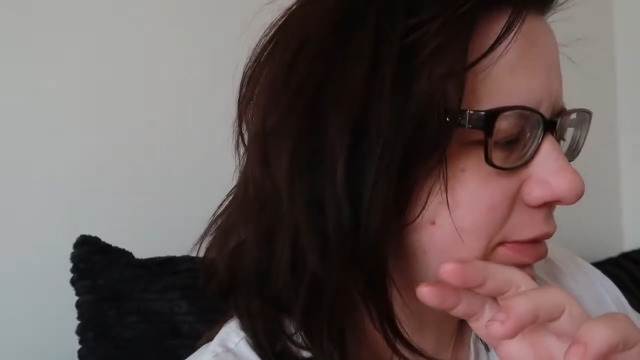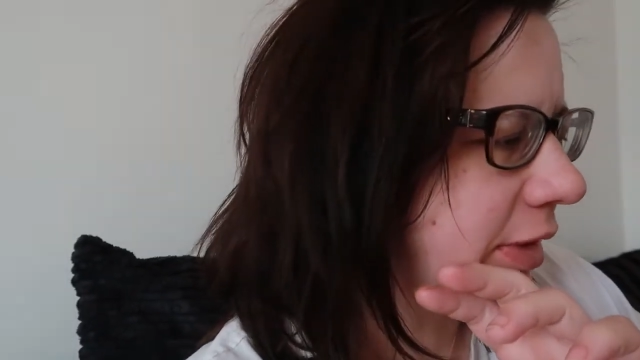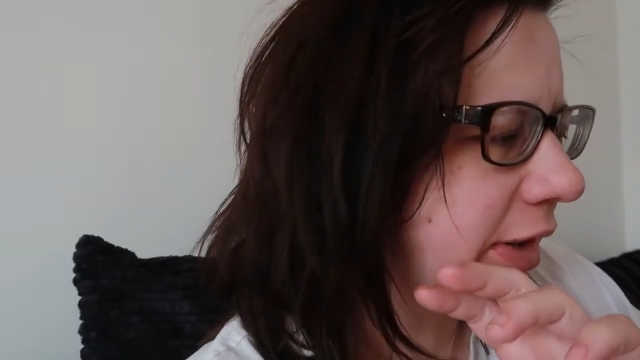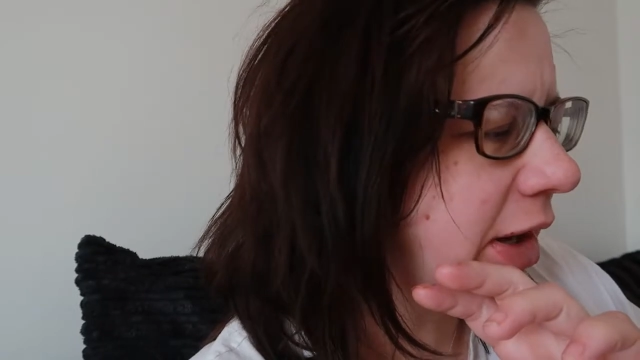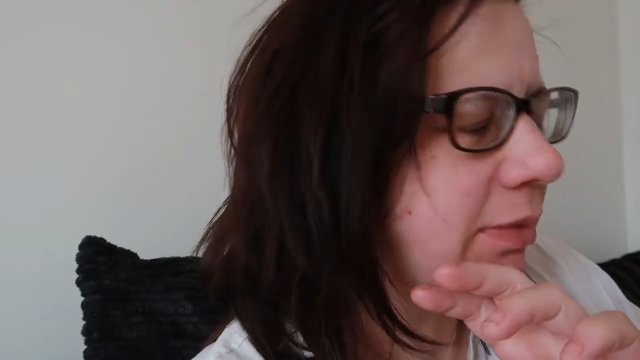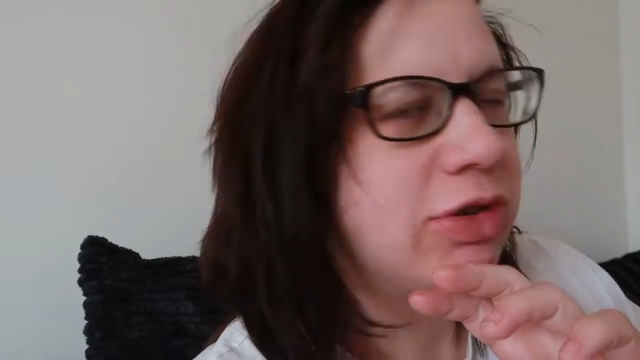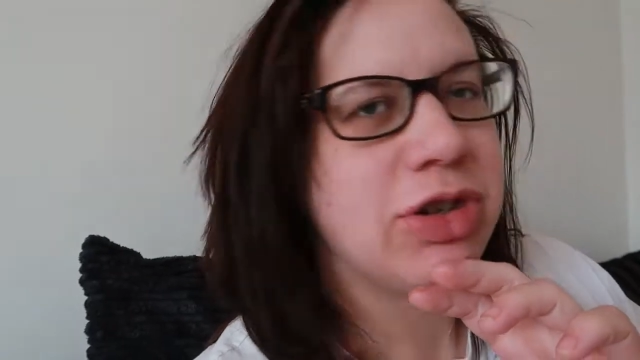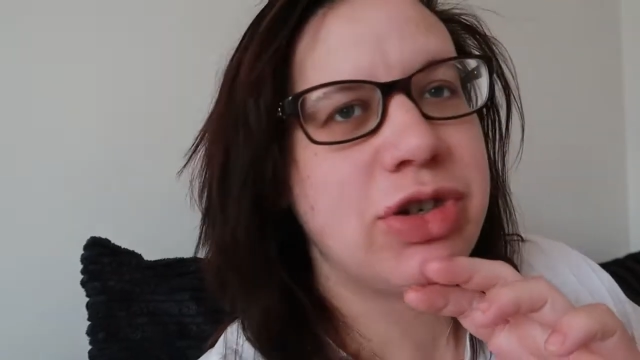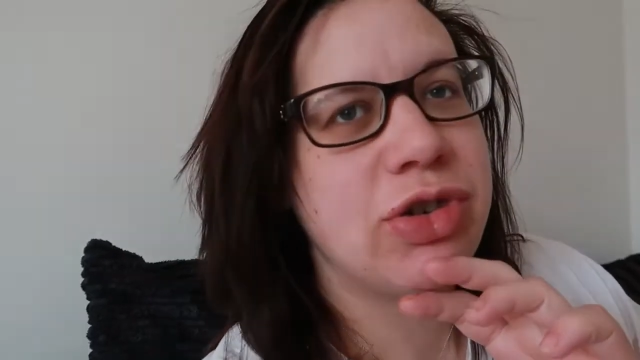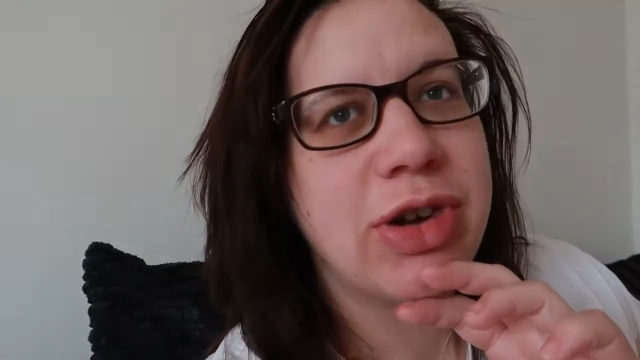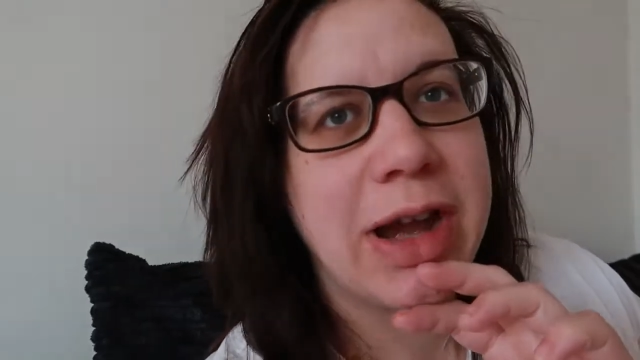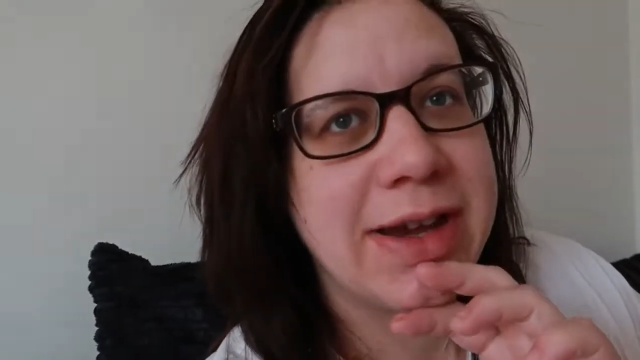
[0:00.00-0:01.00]
I think I'm just
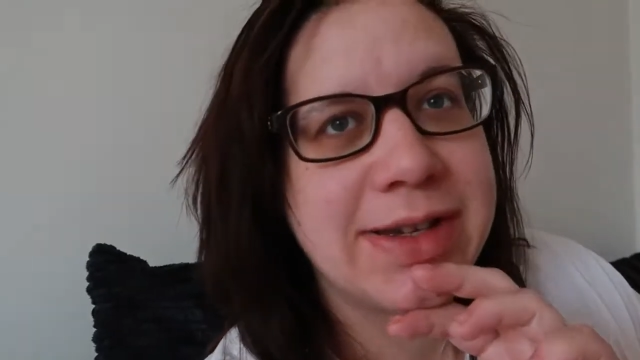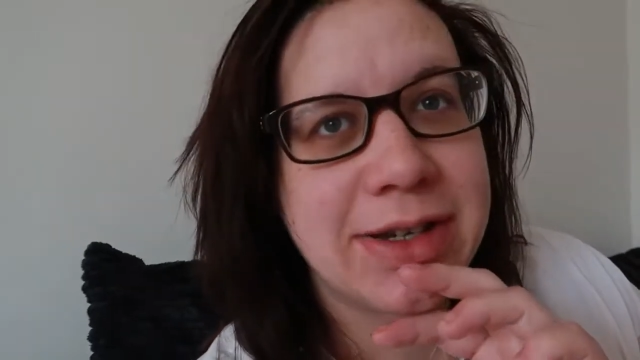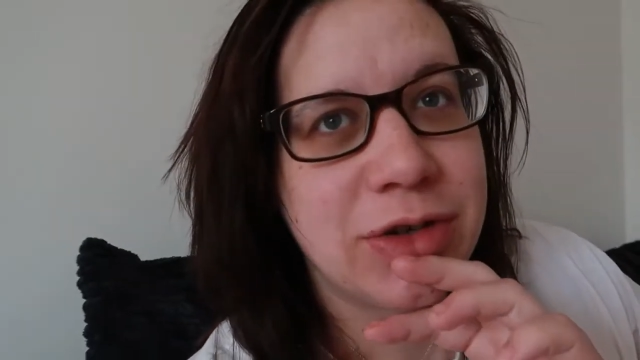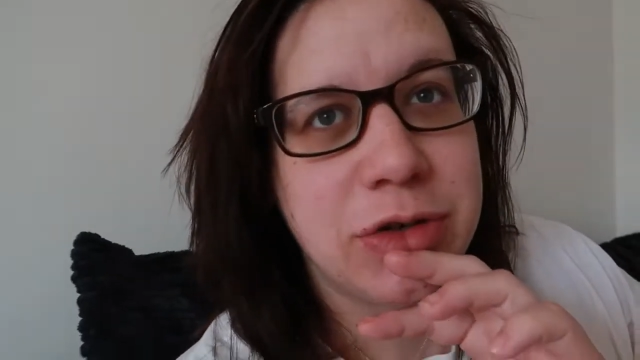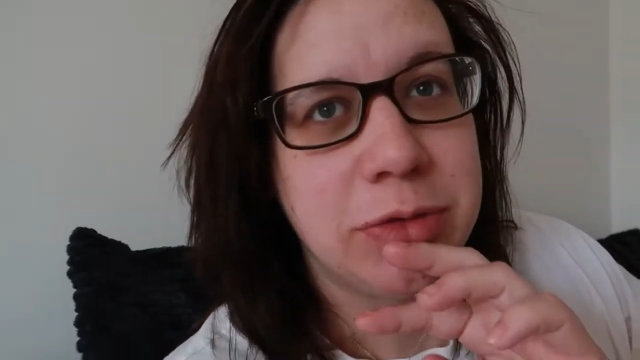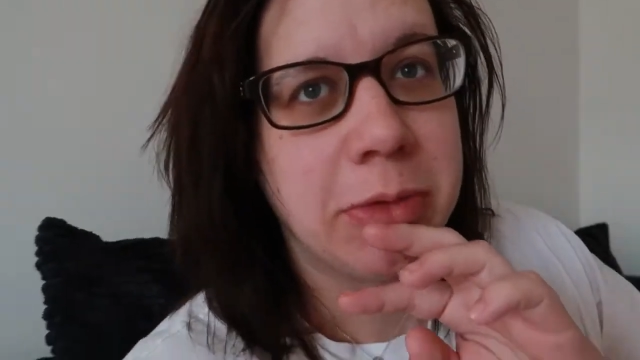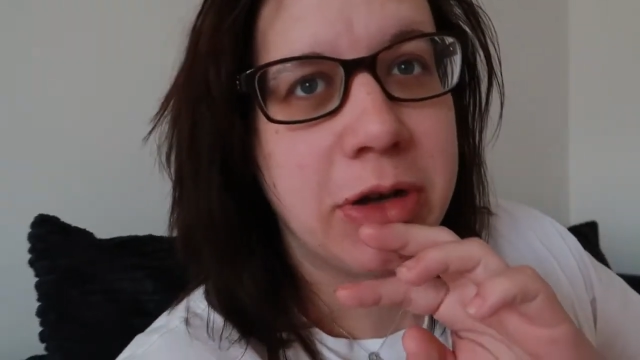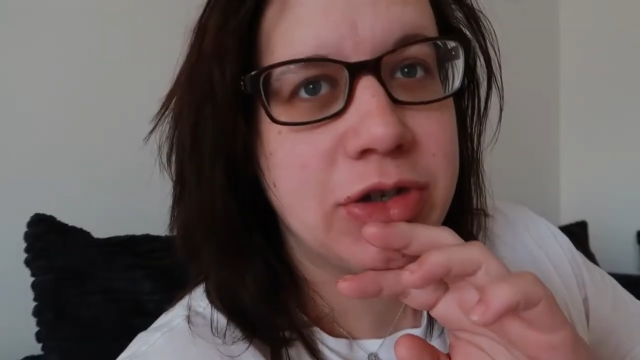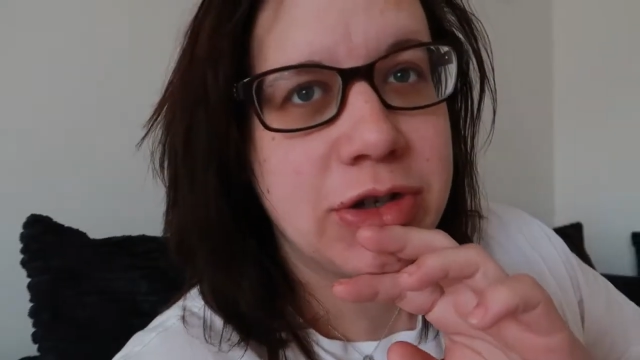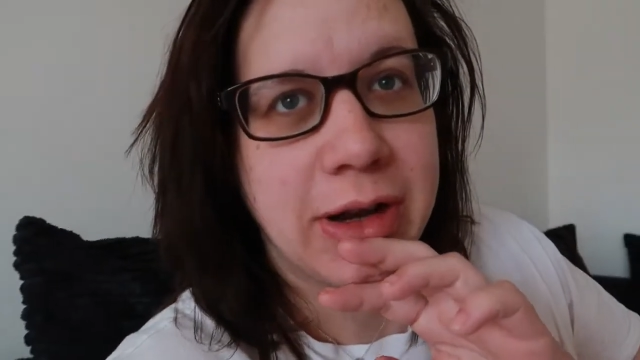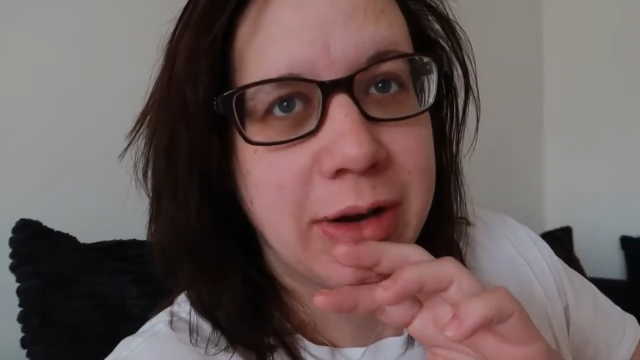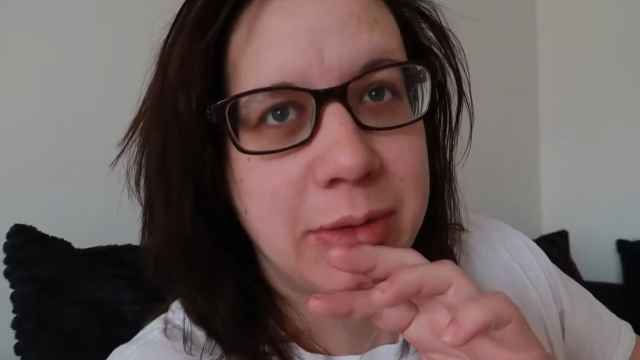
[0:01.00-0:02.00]
stressing too
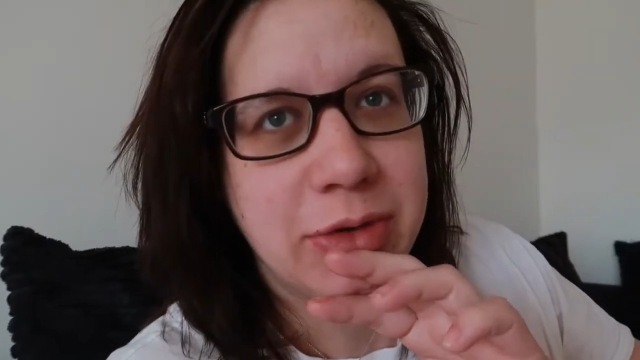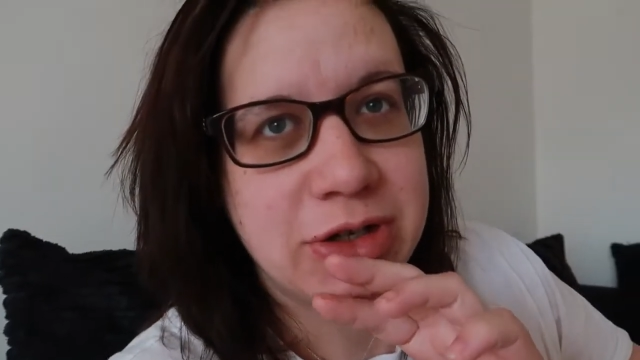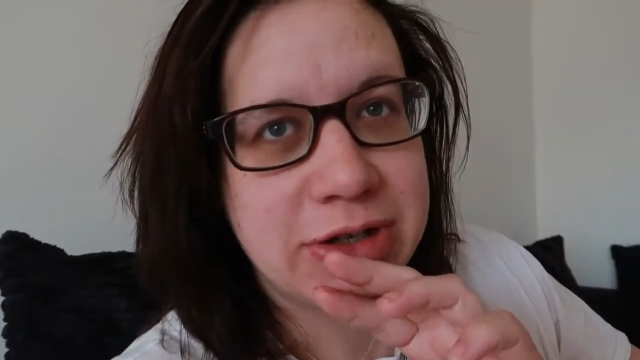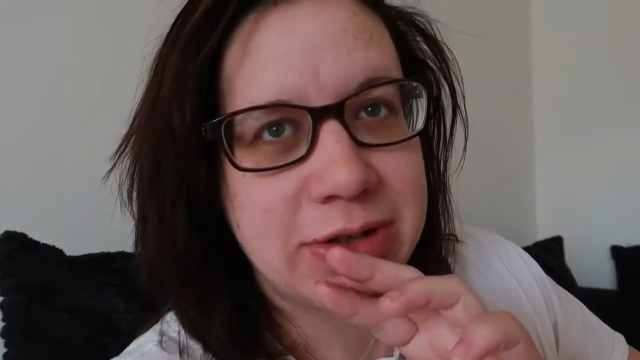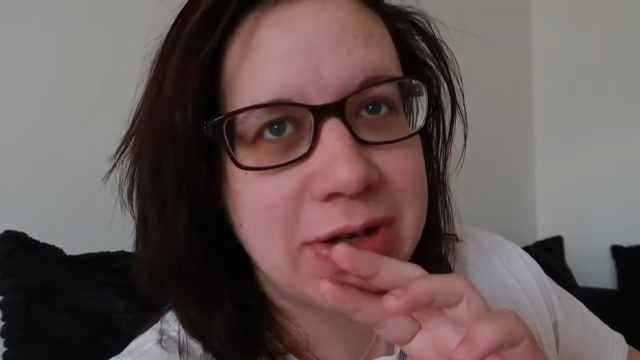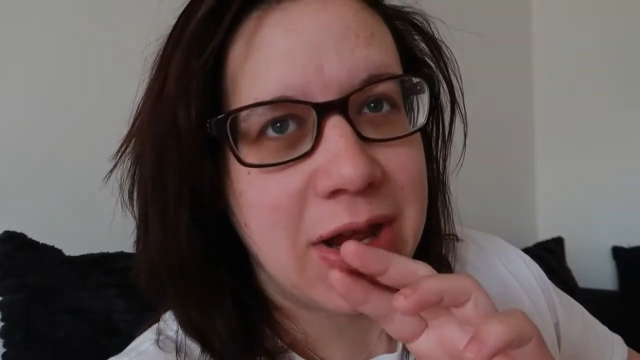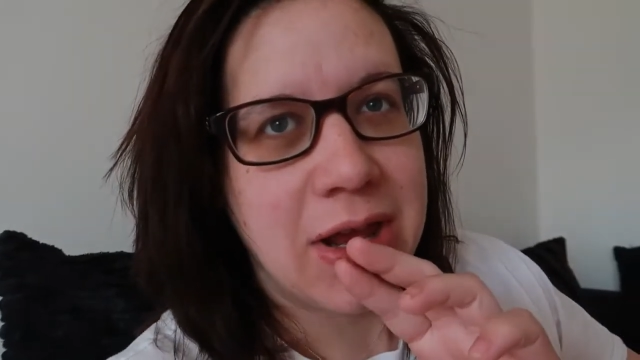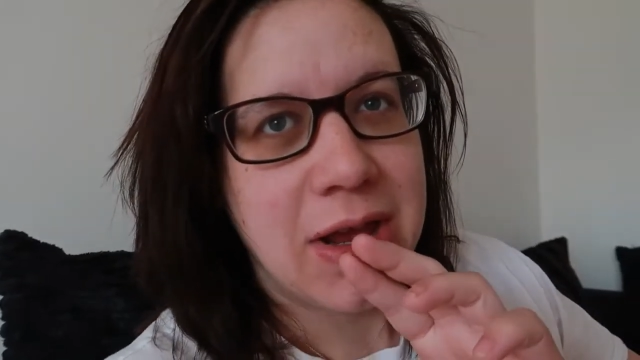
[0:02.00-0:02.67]
much now, just